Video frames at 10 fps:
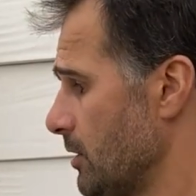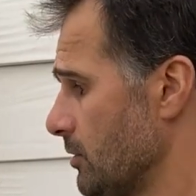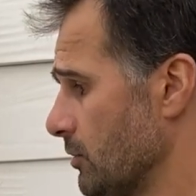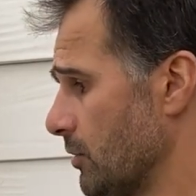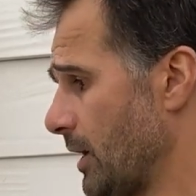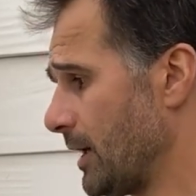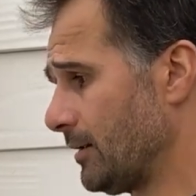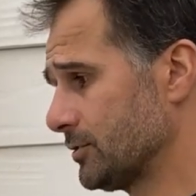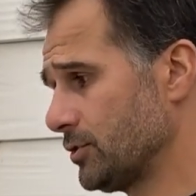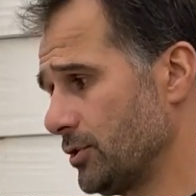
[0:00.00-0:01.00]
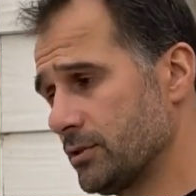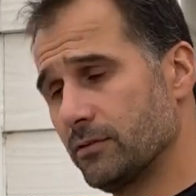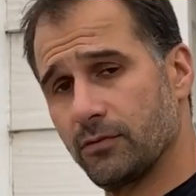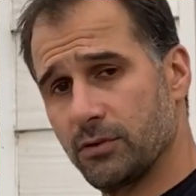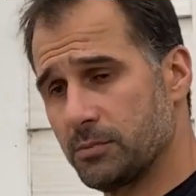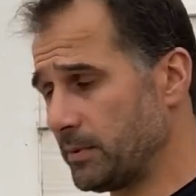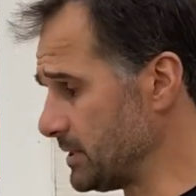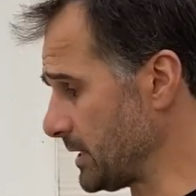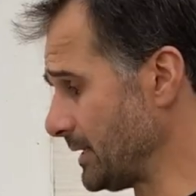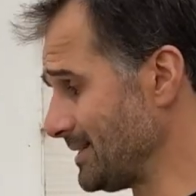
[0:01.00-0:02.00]
Your alternative for the speed
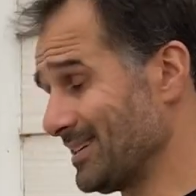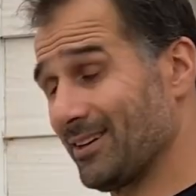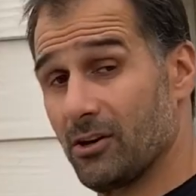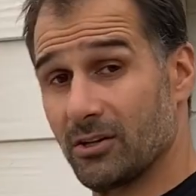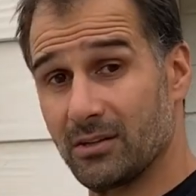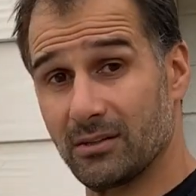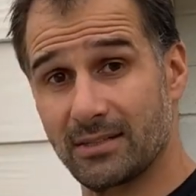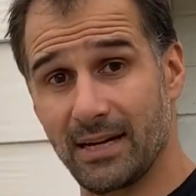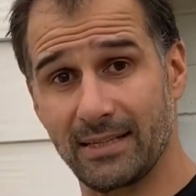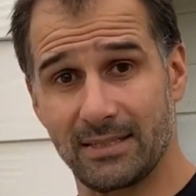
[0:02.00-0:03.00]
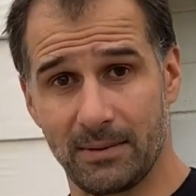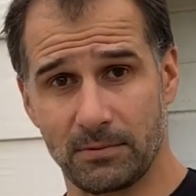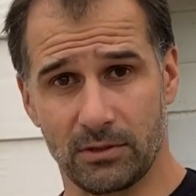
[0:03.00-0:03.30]
skaters are little side steps,